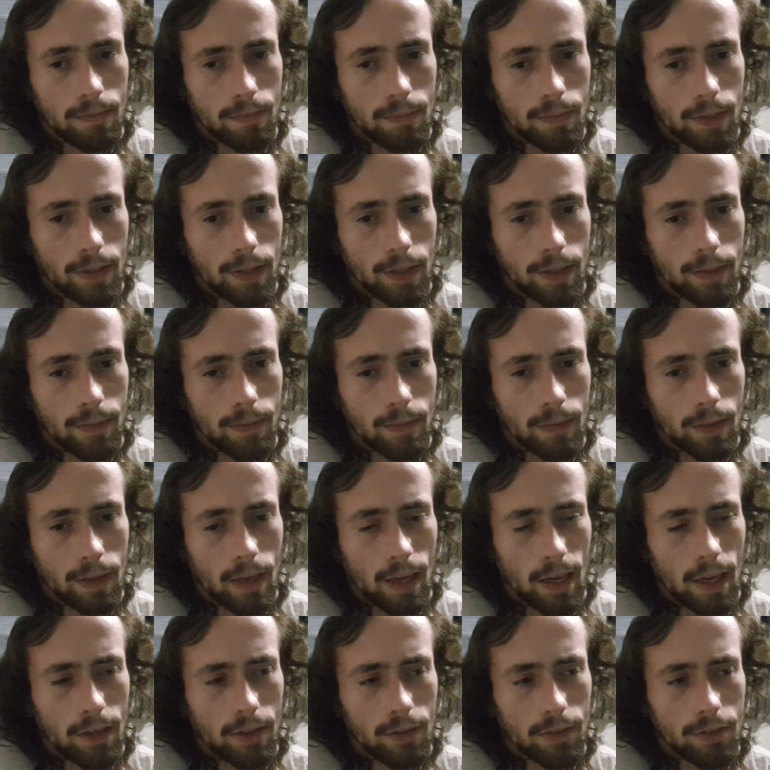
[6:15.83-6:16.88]
yeah,
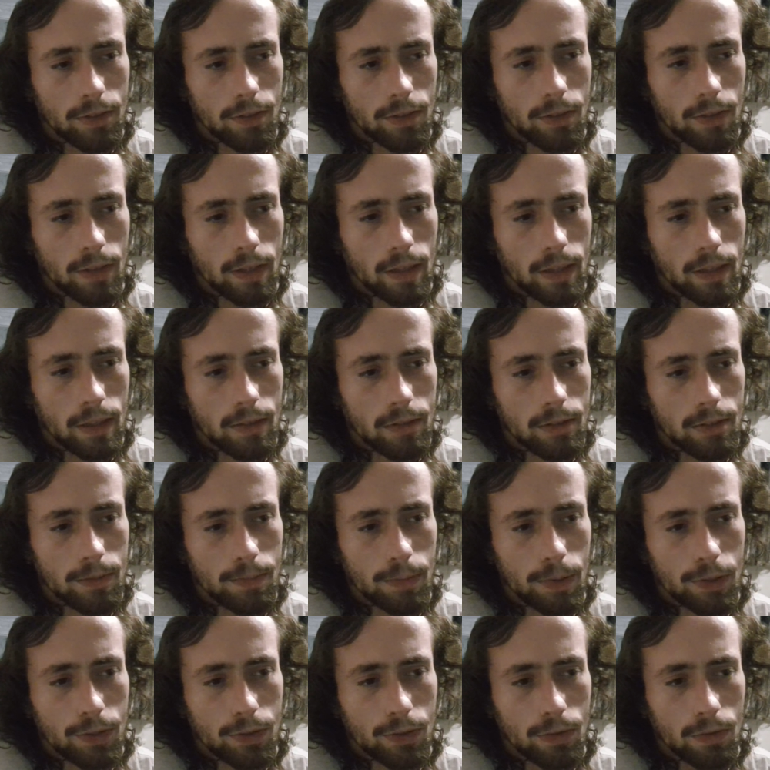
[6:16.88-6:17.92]
and also a
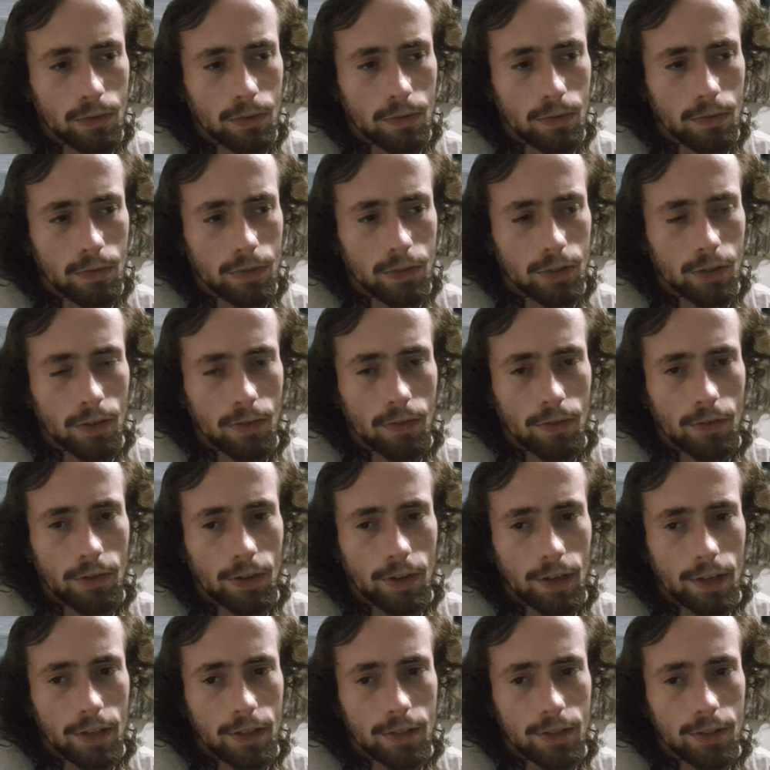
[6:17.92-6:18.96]
special sort of
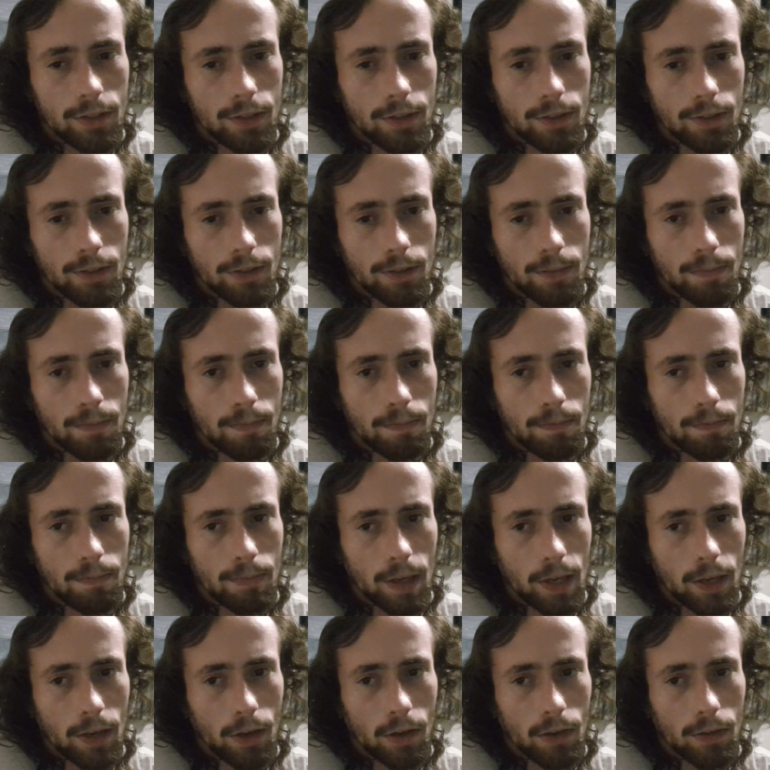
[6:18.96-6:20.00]
credit to my
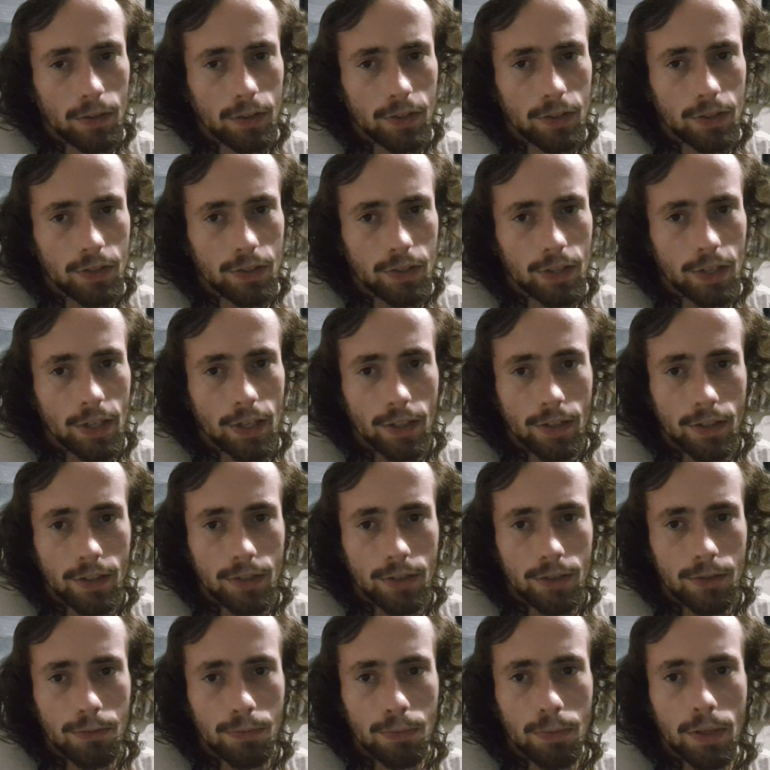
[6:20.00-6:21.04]
college years
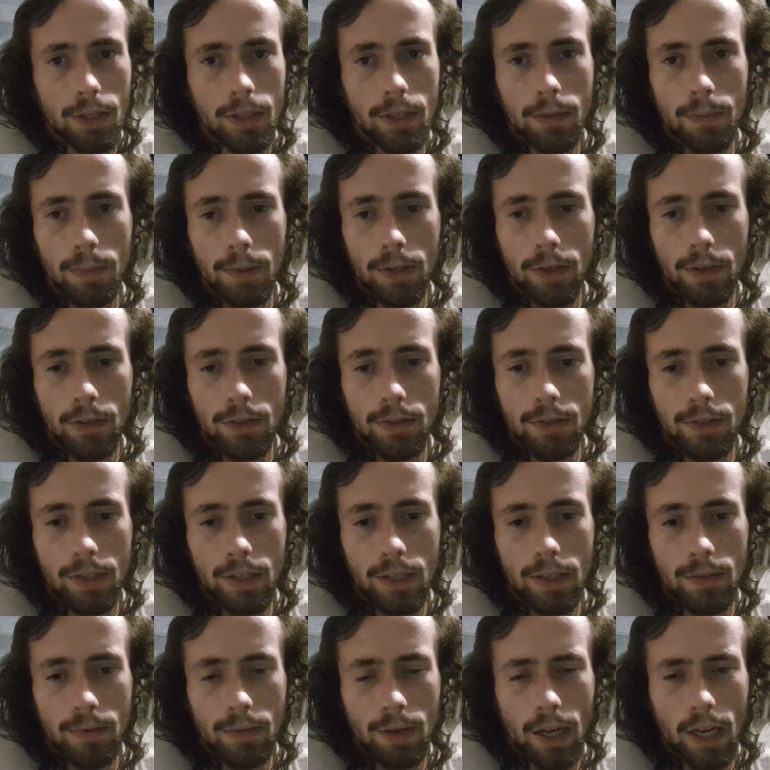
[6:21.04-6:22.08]
as well, because
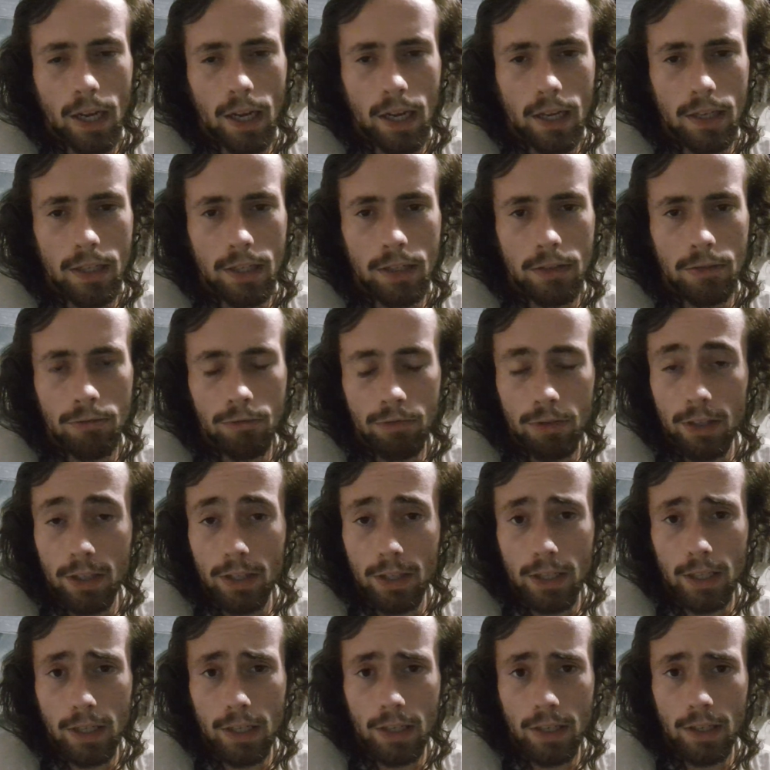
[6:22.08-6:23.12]
I did
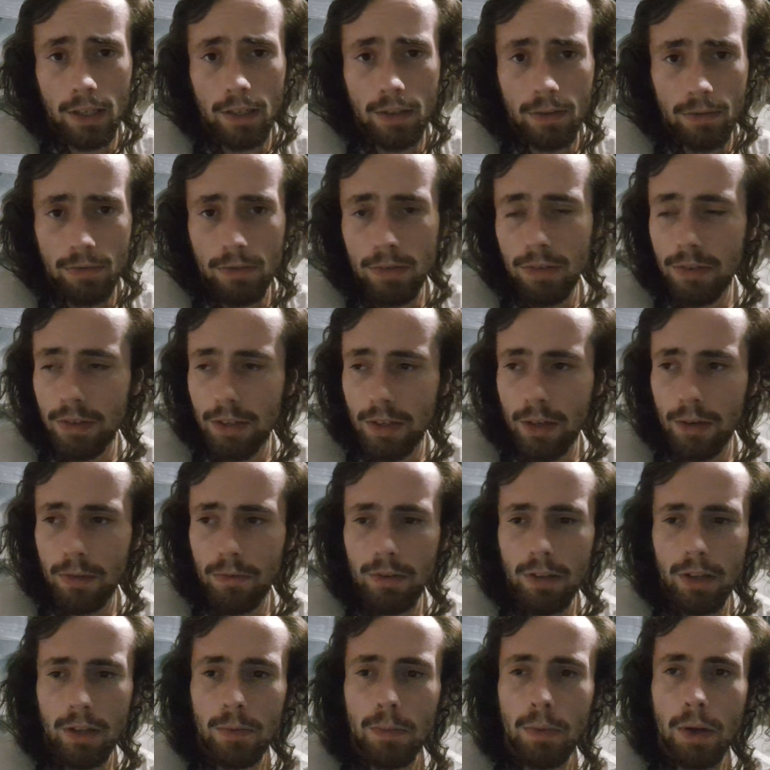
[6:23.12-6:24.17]
really
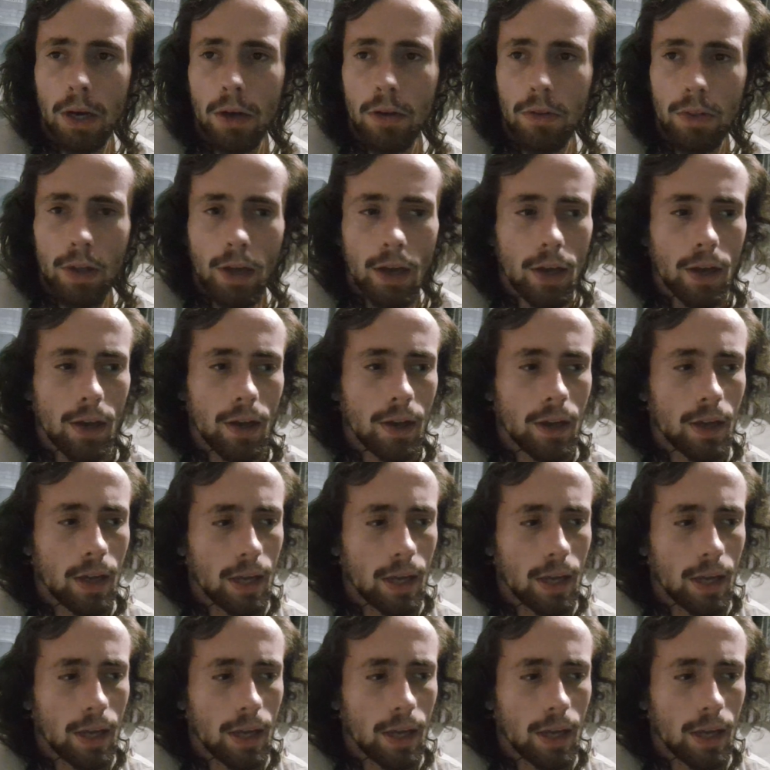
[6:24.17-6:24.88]
really well there.